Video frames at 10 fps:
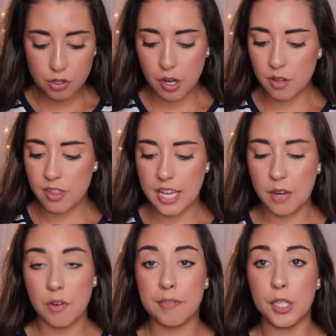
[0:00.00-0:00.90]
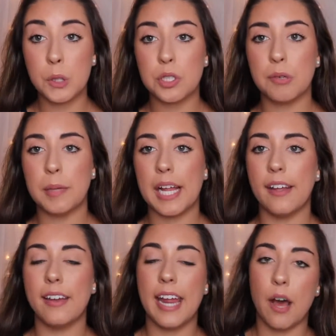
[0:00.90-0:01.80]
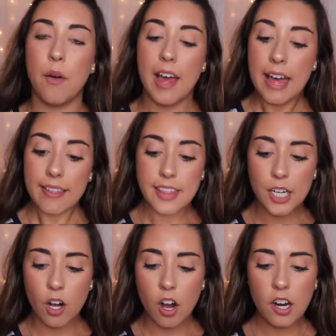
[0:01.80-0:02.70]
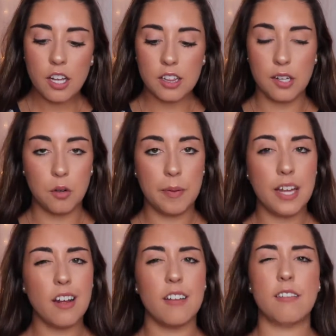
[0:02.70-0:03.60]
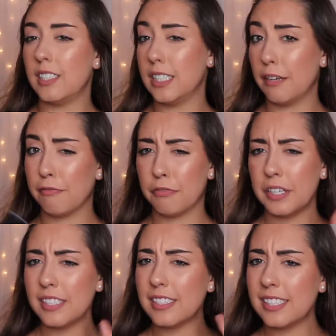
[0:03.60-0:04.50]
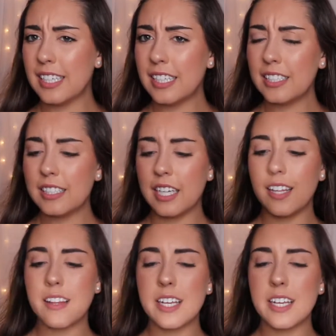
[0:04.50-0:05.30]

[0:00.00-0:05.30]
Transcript: show you the Revolution palette. Now, there are a little bit of differences in